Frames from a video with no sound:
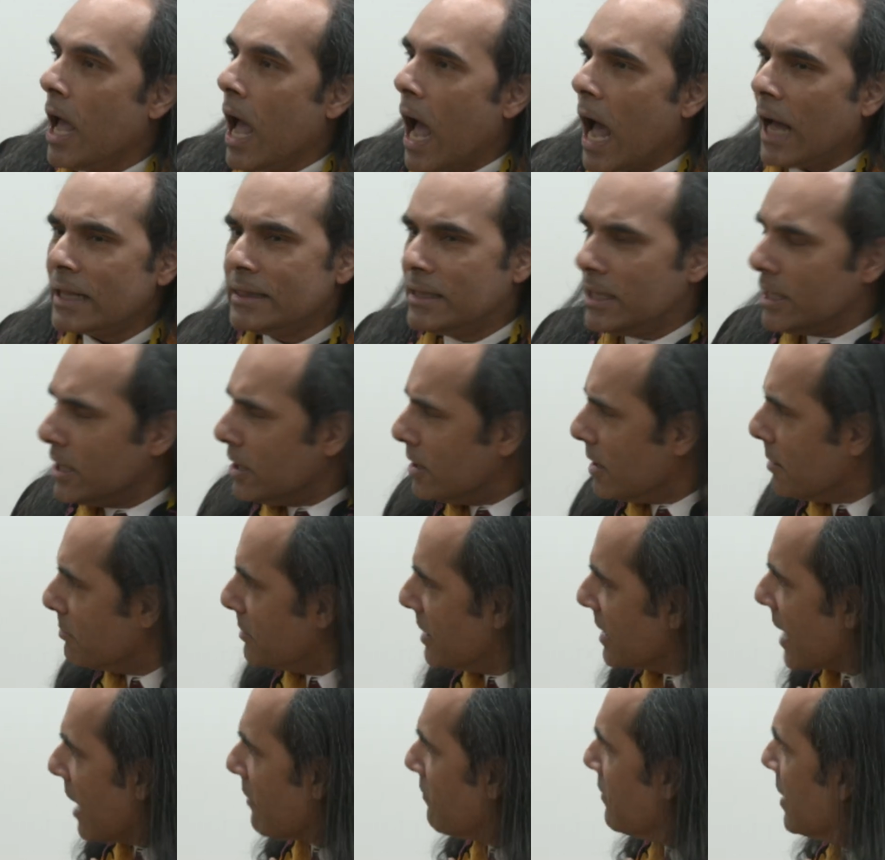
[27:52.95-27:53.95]
And this is
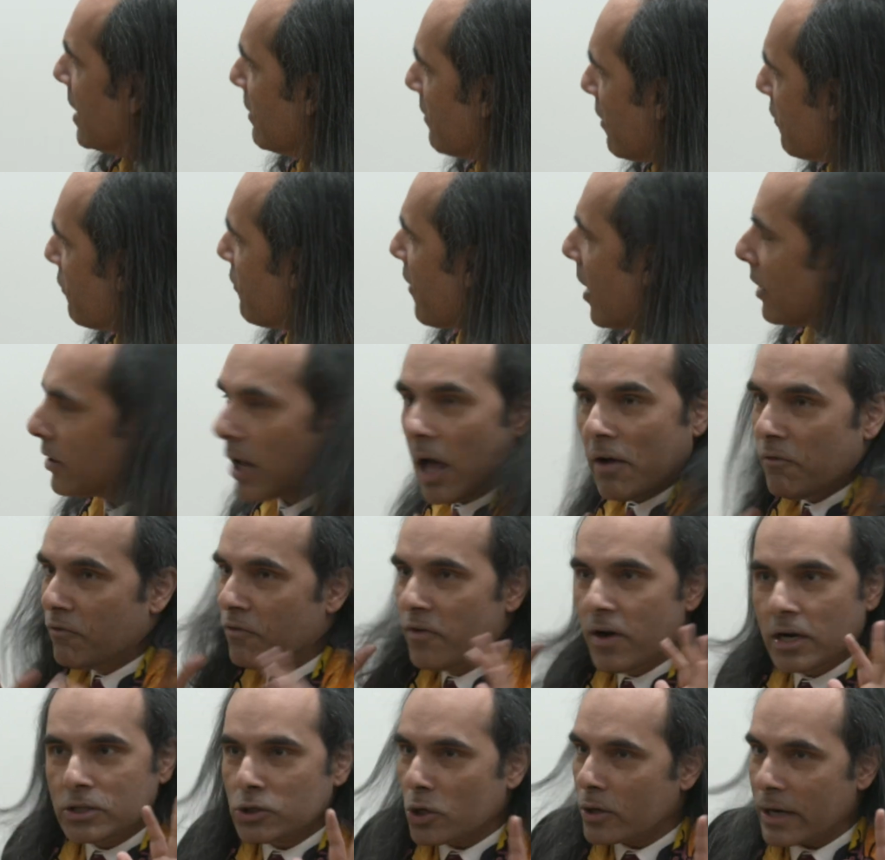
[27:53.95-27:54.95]
something I've never found. I've
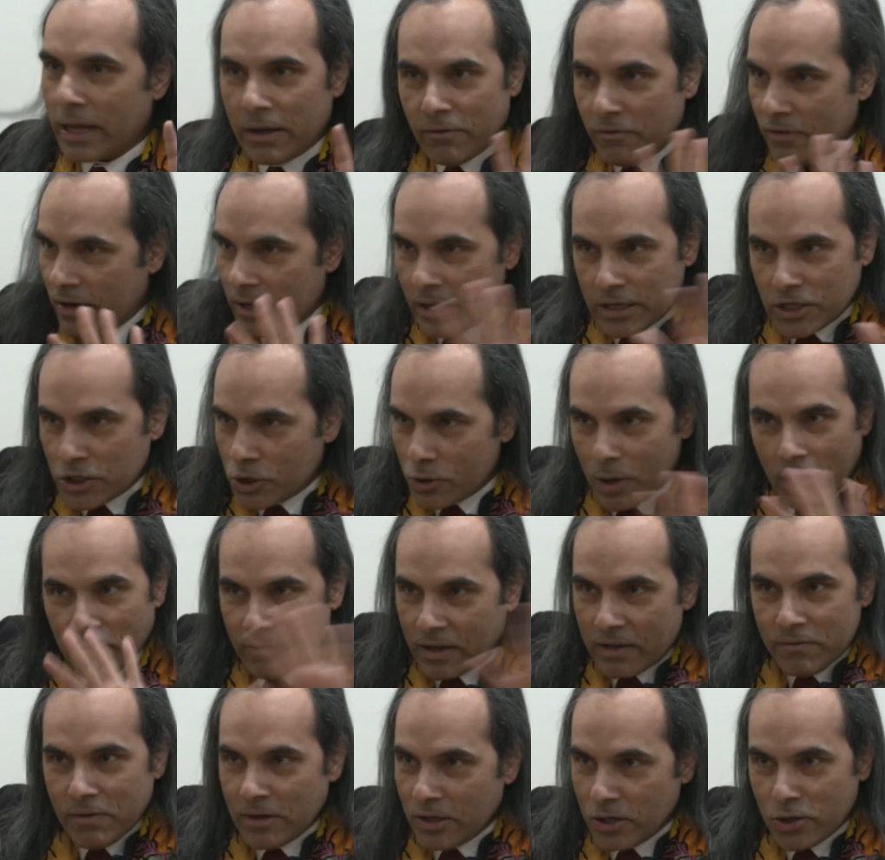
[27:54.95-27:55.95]
worked on every issue I've
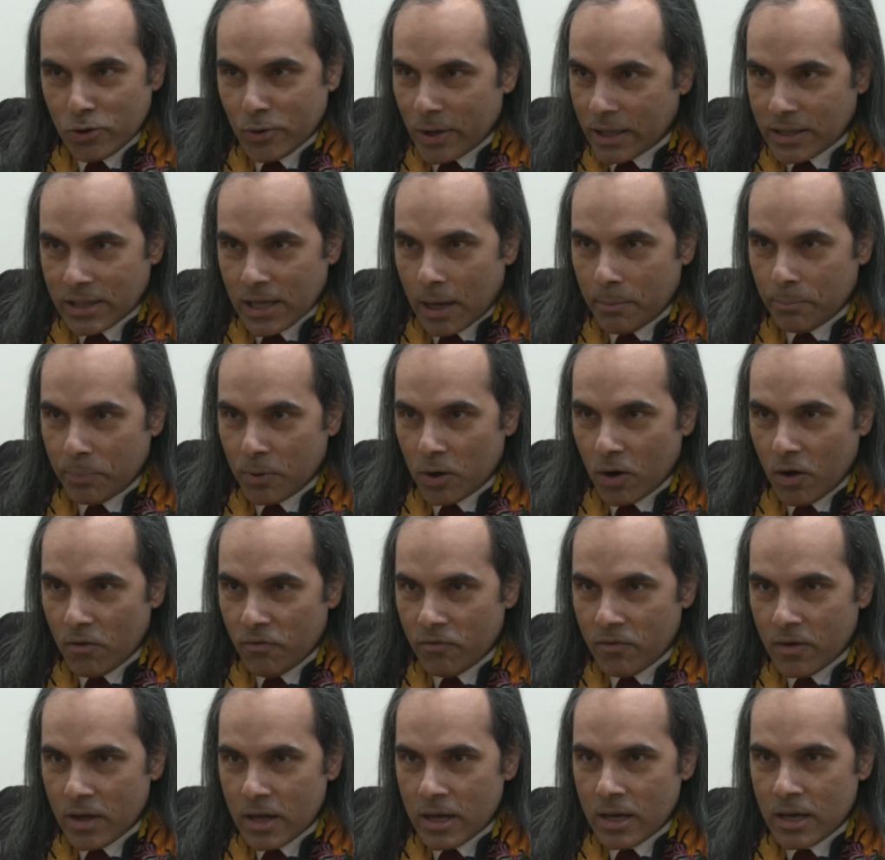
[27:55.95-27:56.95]
given to you example of.